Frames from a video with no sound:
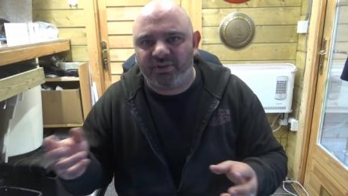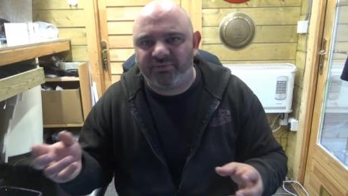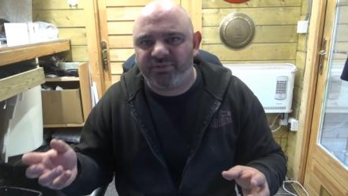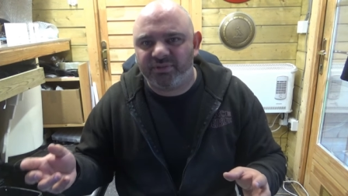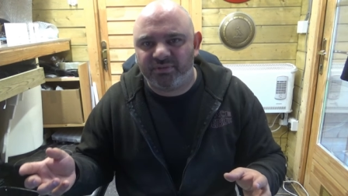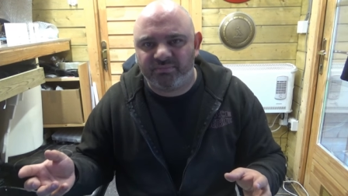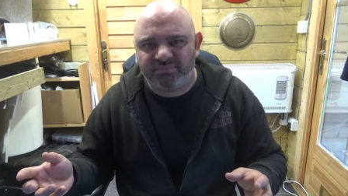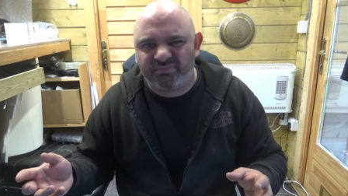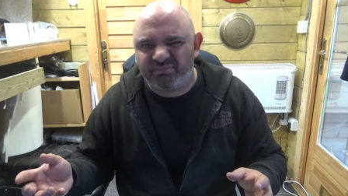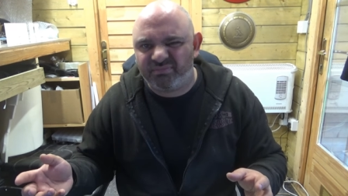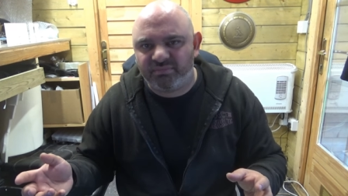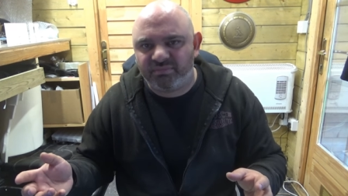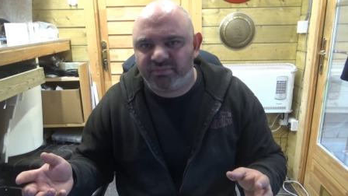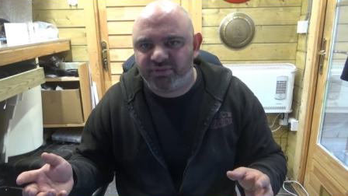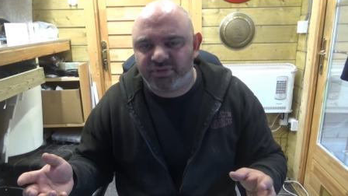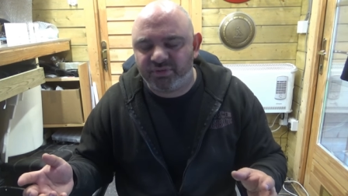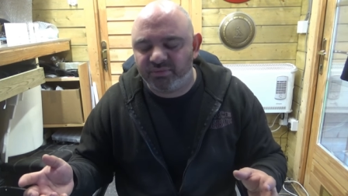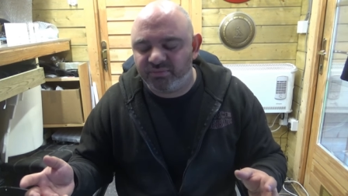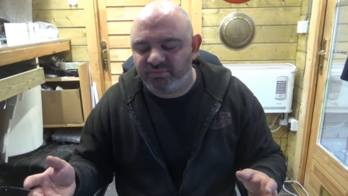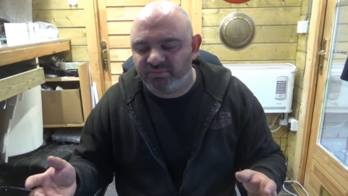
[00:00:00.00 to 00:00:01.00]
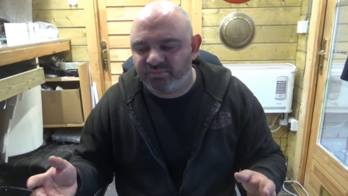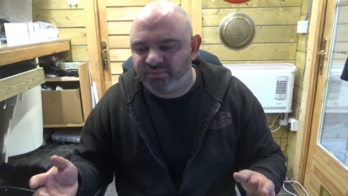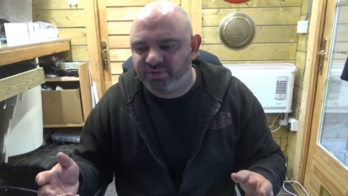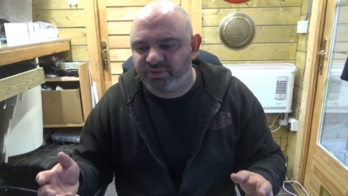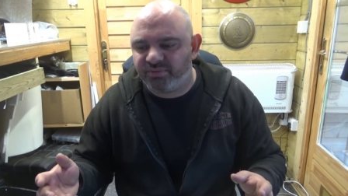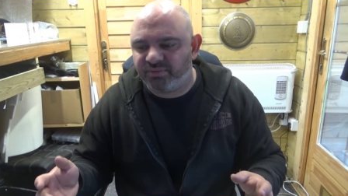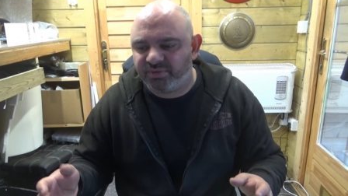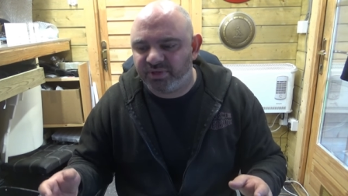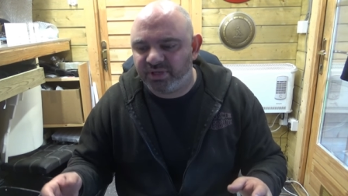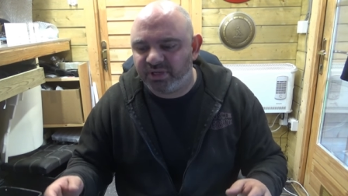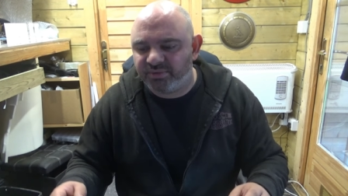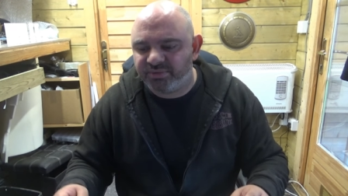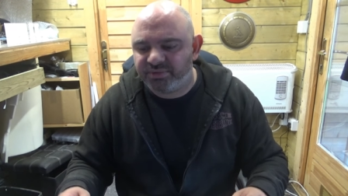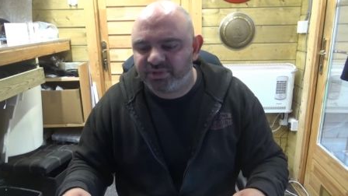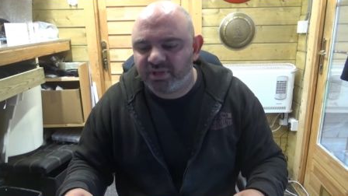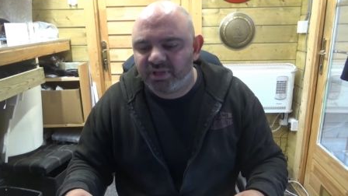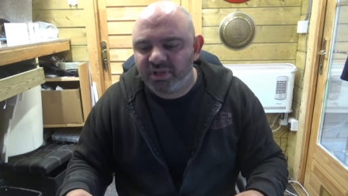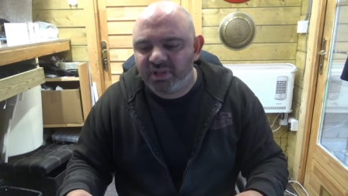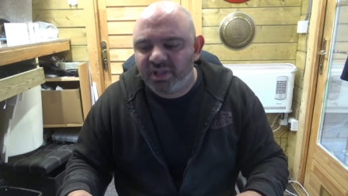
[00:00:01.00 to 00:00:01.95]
it after two, two, three hours.